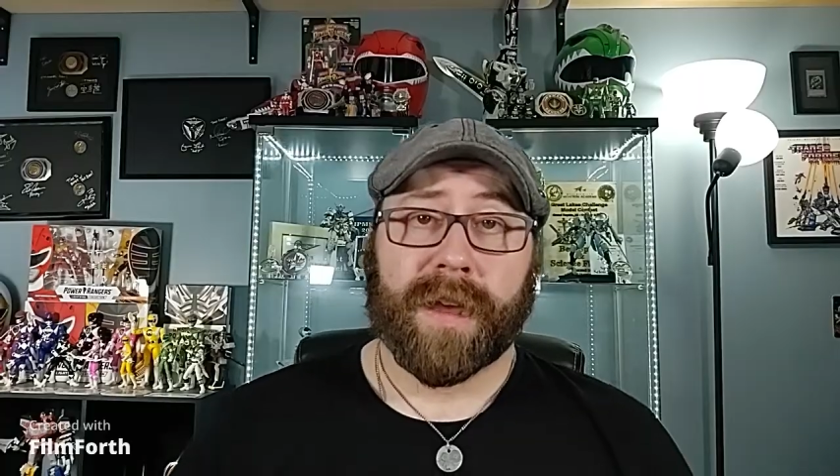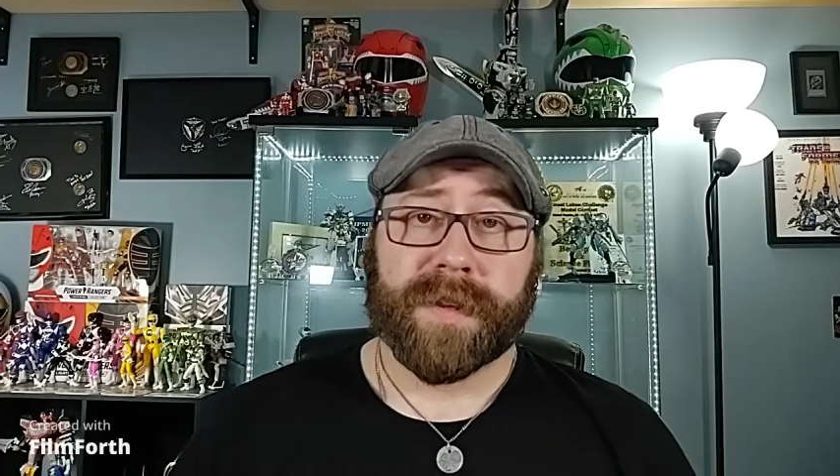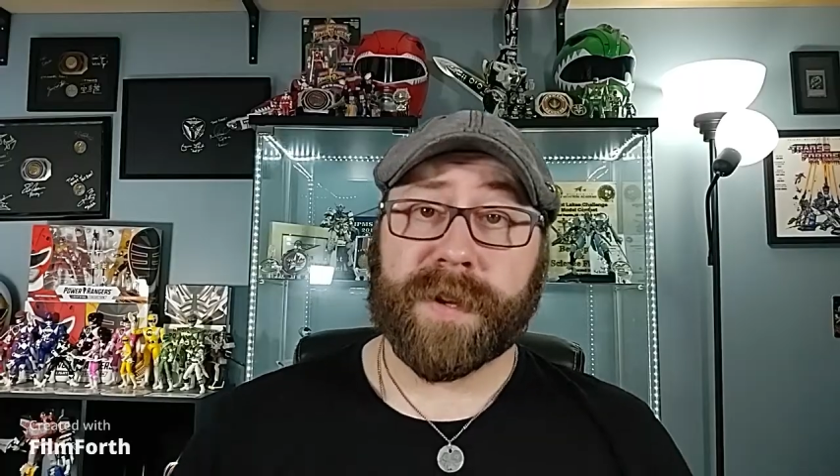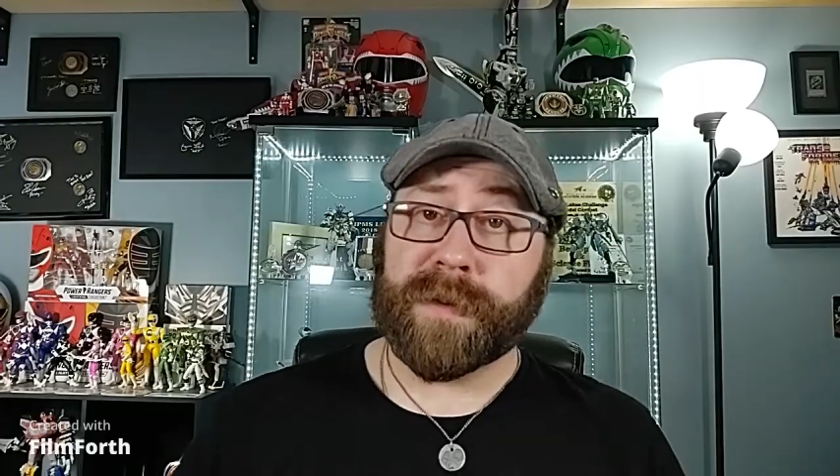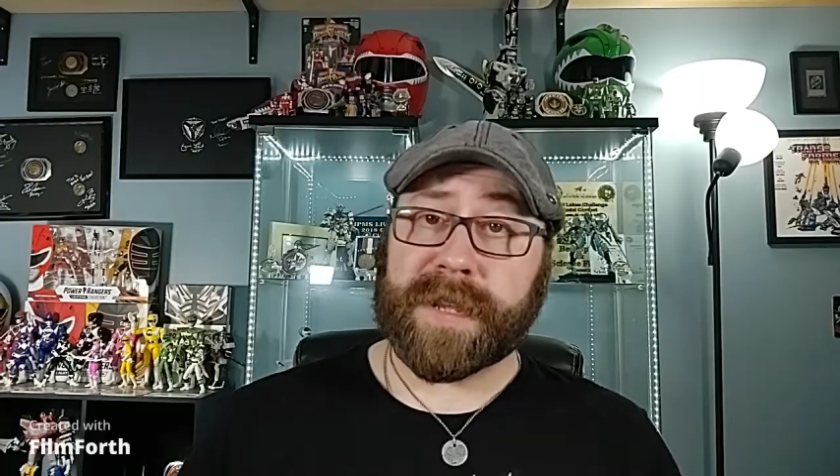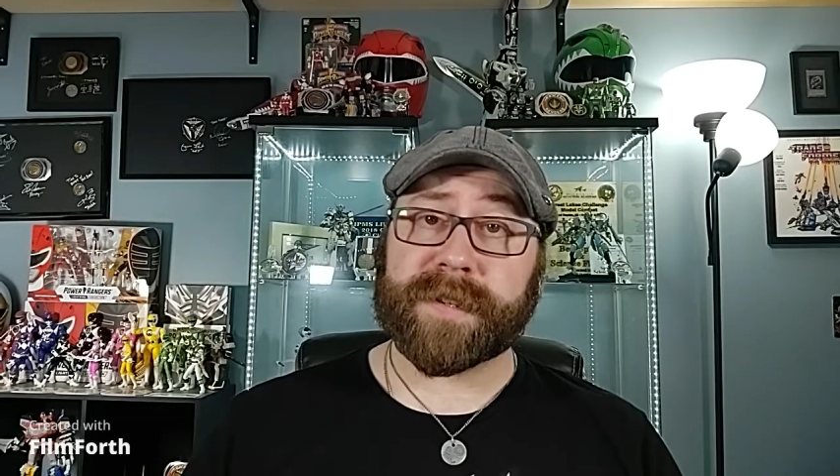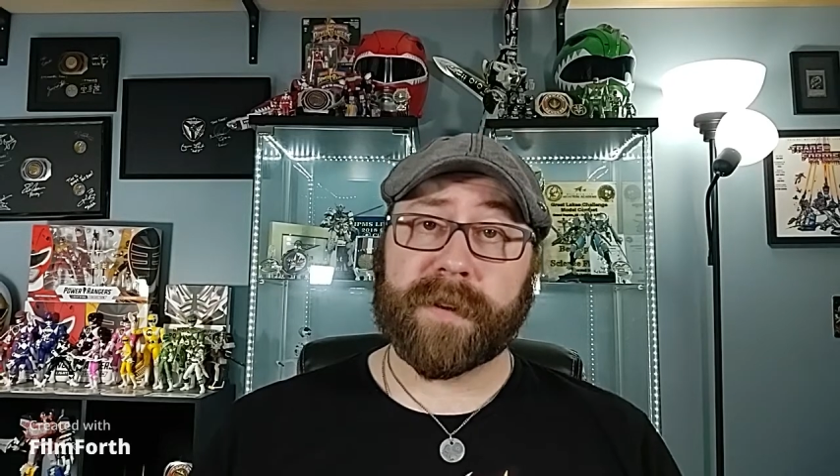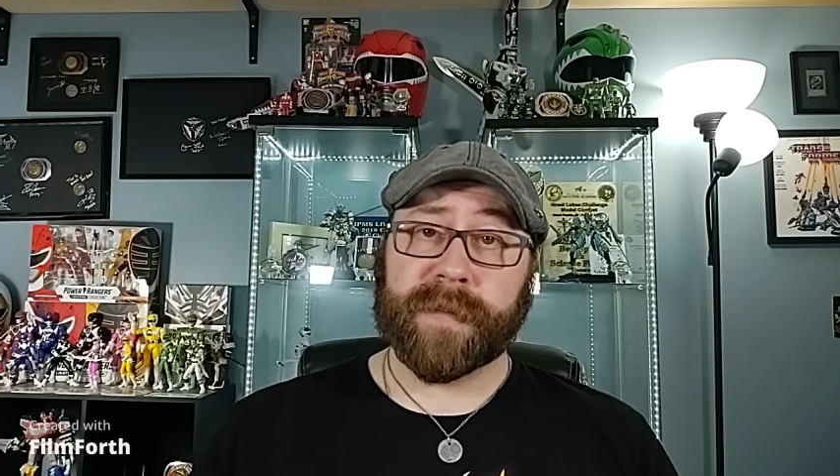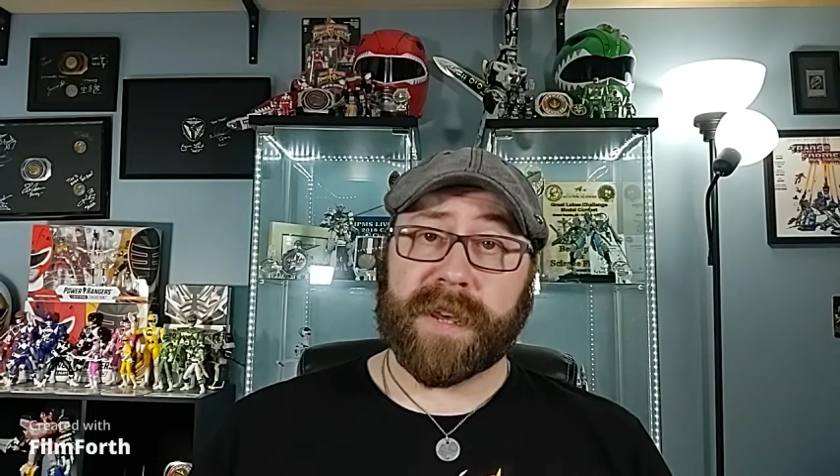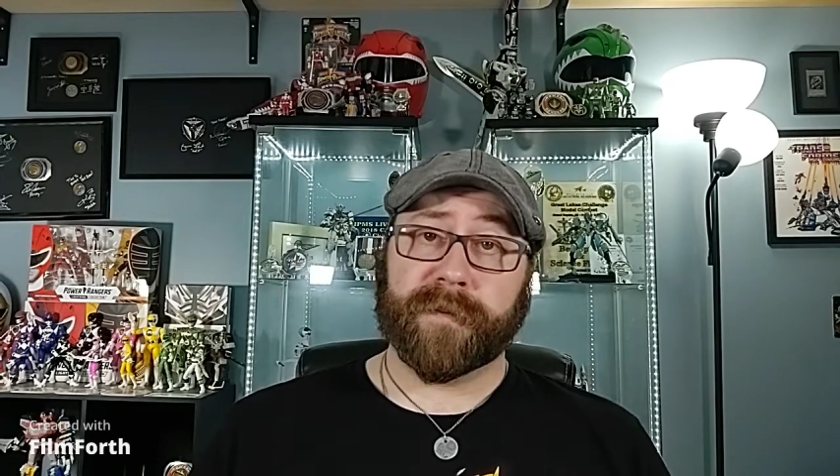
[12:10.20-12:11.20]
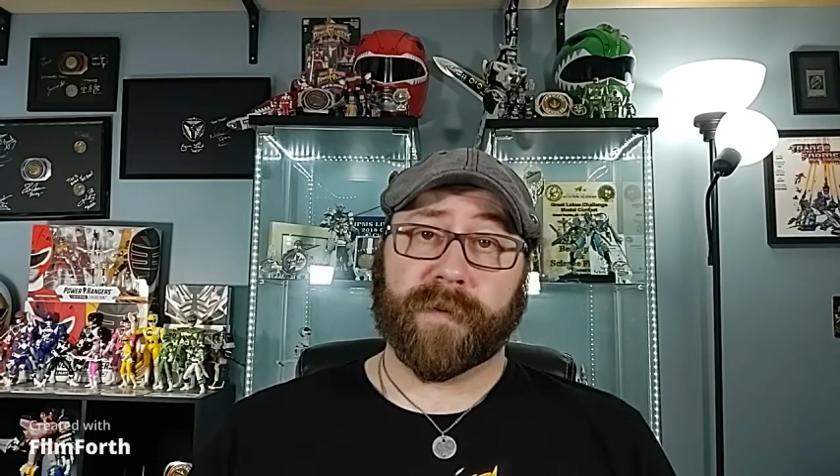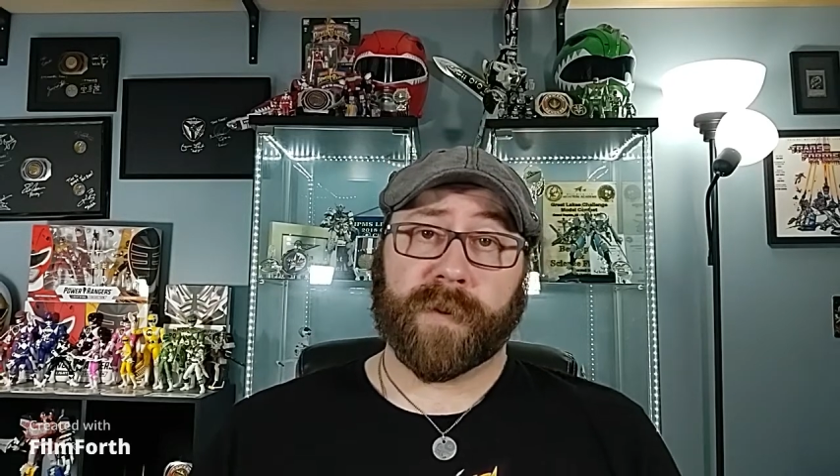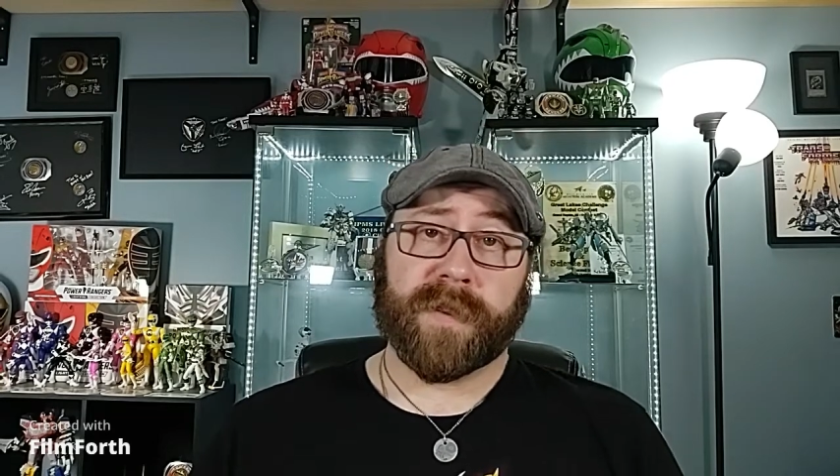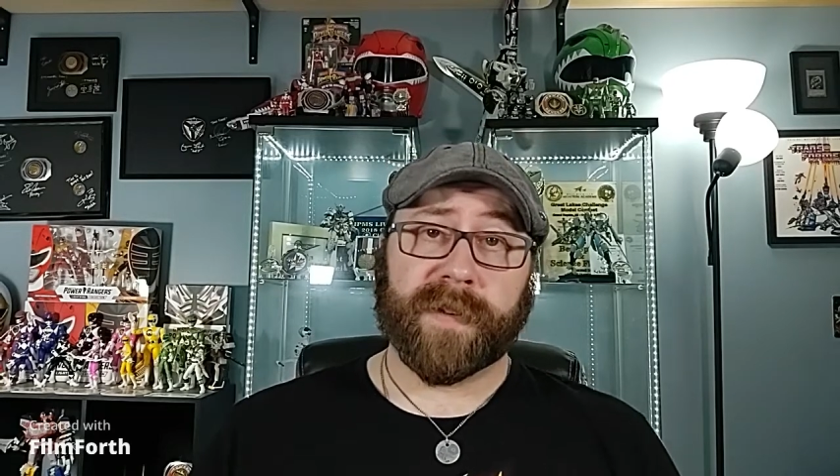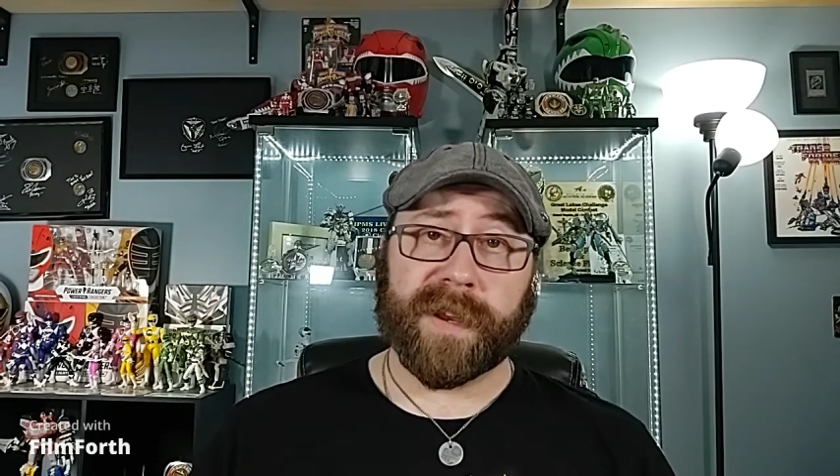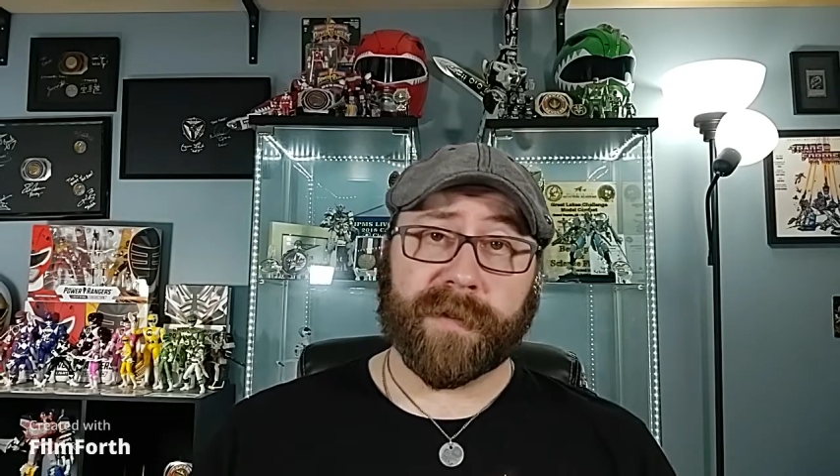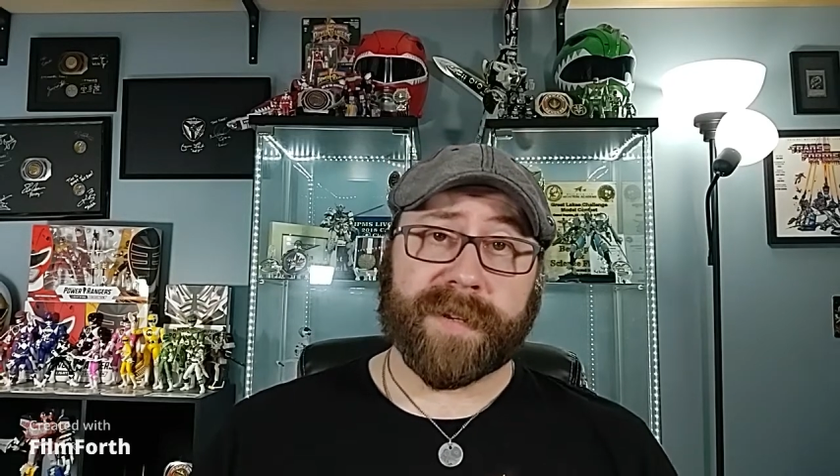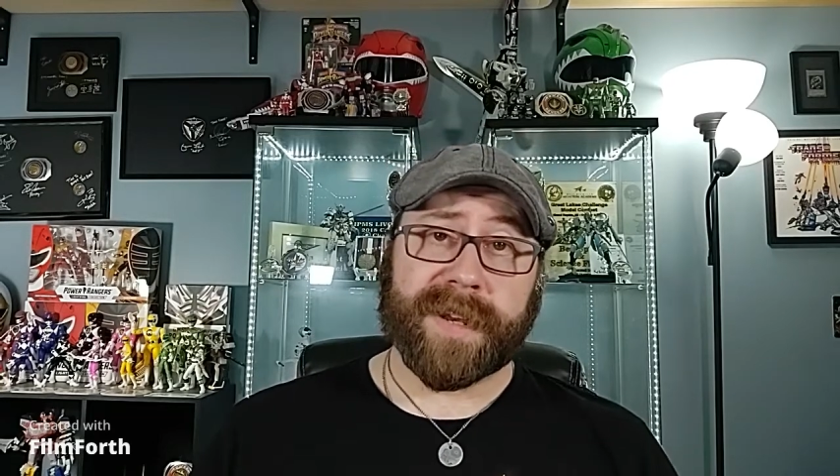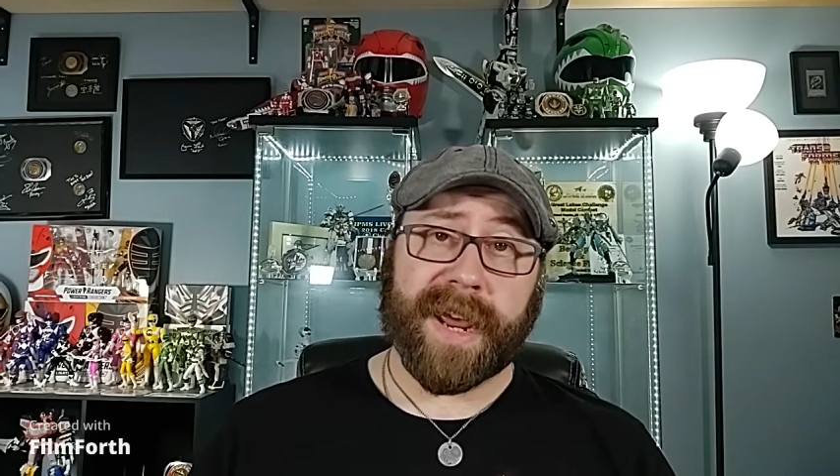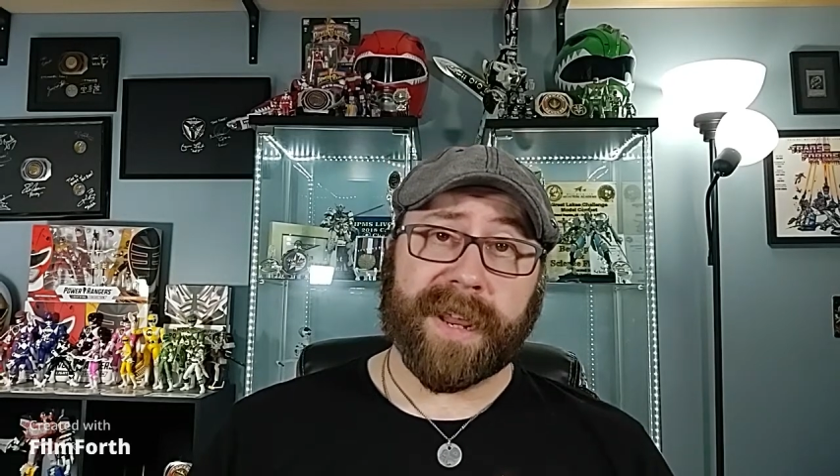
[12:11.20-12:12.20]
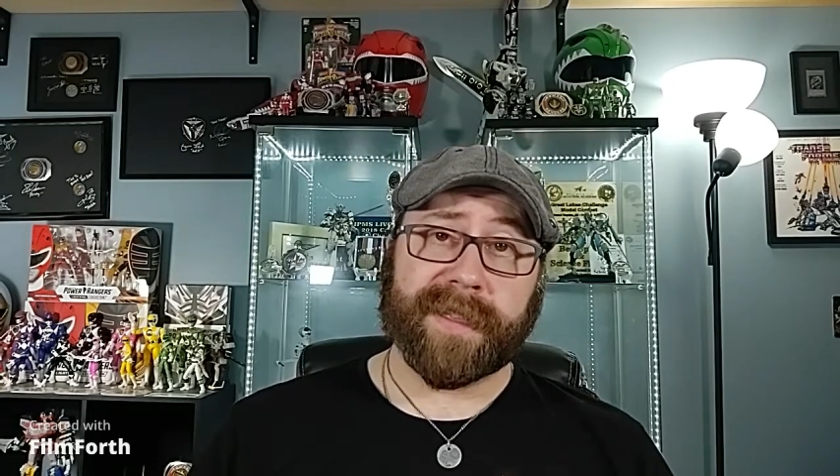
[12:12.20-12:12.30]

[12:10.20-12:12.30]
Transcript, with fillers: So that's going to be it for the video today.